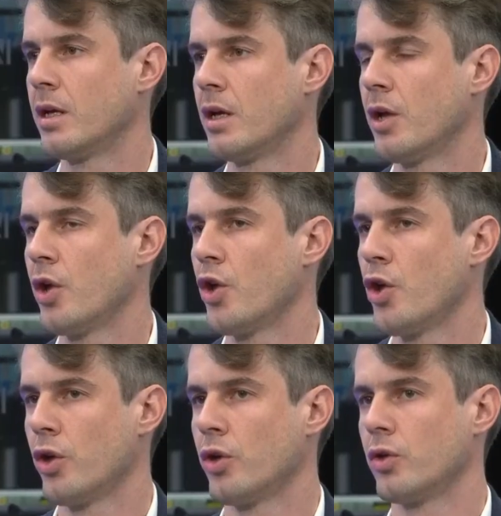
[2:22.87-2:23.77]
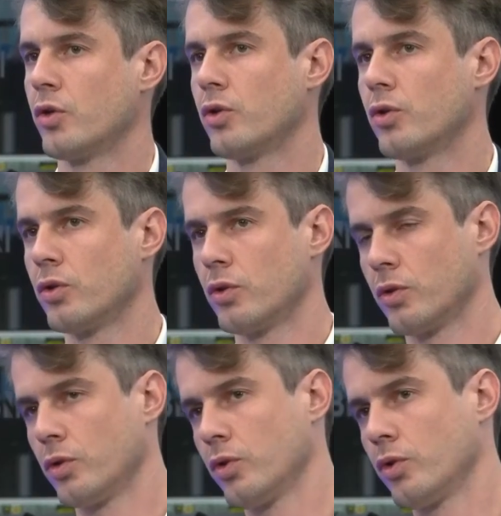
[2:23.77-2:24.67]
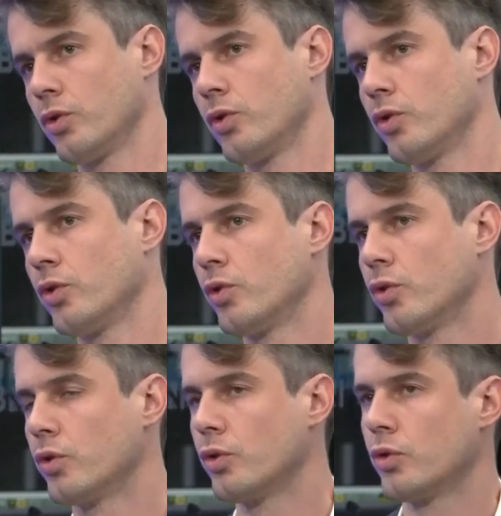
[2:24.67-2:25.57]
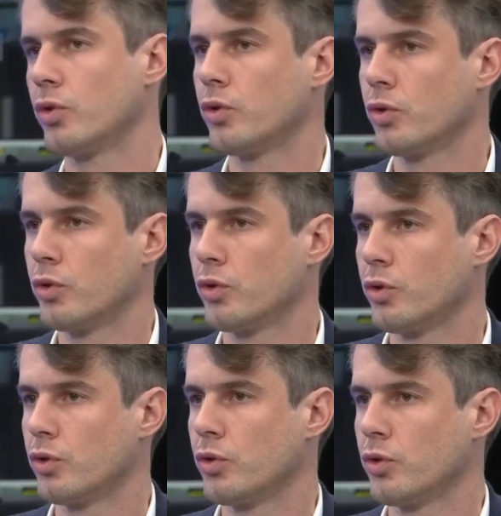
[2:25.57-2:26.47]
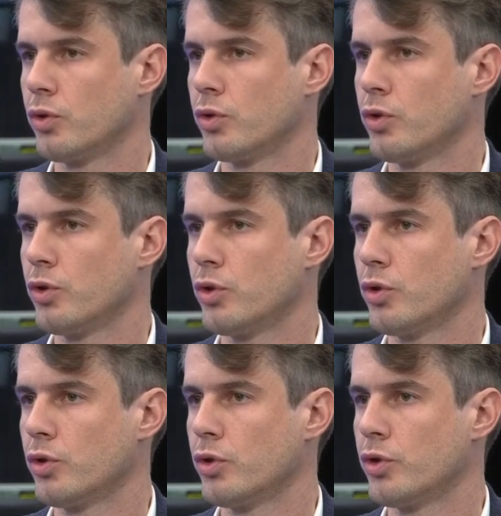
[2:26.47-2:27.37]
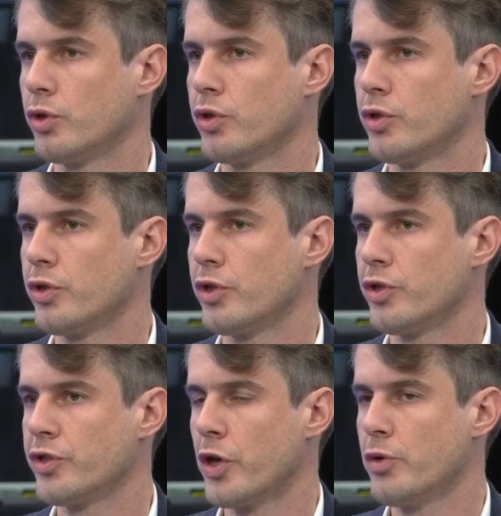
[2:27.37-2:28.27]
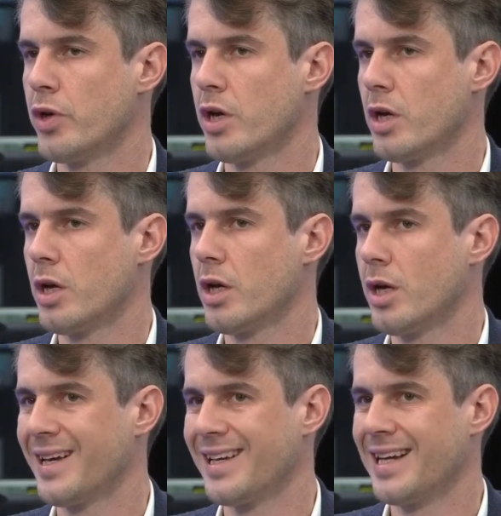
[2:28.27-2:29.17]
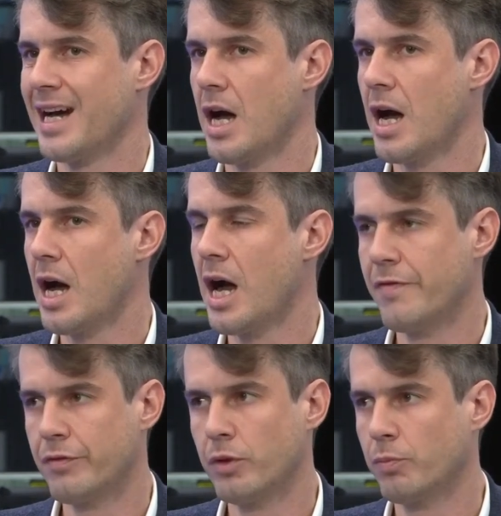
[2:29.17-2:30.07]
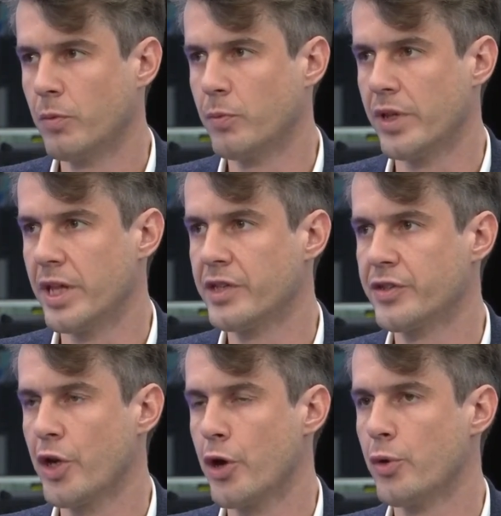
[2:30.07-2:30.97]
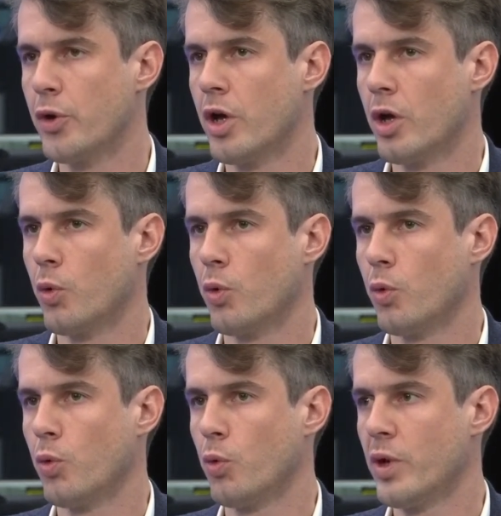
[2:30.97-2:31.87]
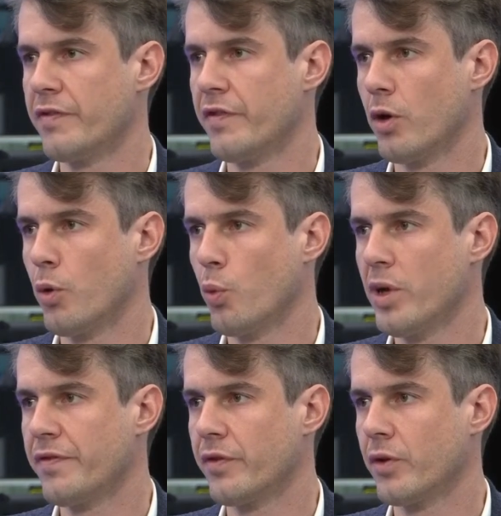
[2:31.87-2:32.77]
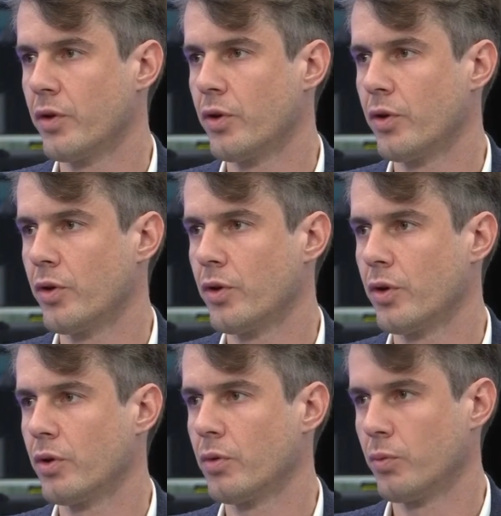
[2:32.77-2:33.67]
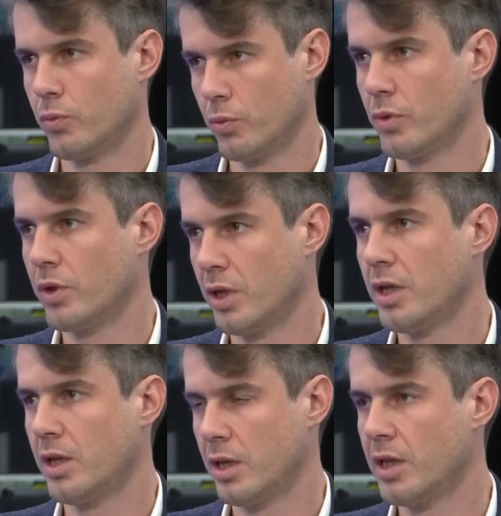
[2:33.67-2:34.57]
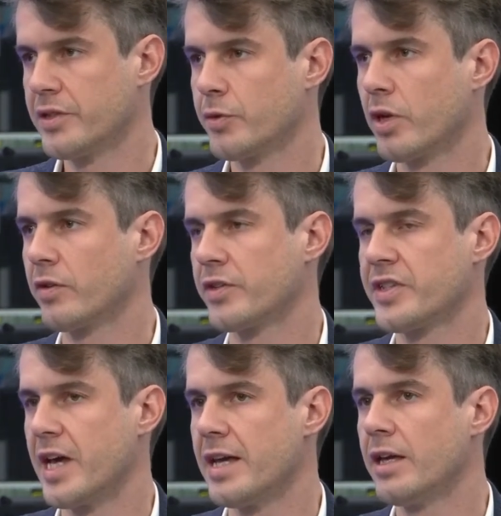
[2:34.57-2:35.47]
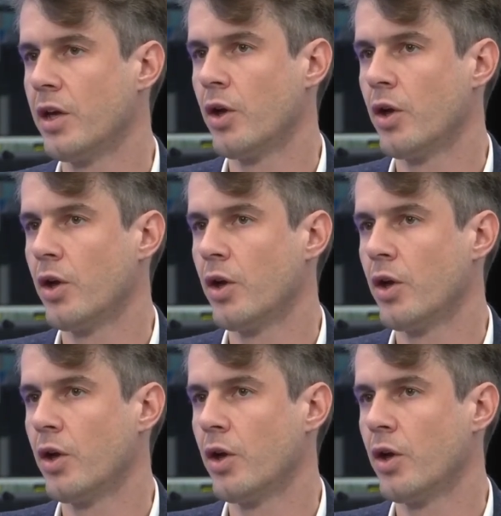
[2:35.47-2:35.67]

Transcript: equate with your Hippocratic oath about keeping people safe as a doctor? So, I have a real problem with this. So, well, that's not, our, not a problem as the person in the ambulance does. Well, listen to what I've got to say.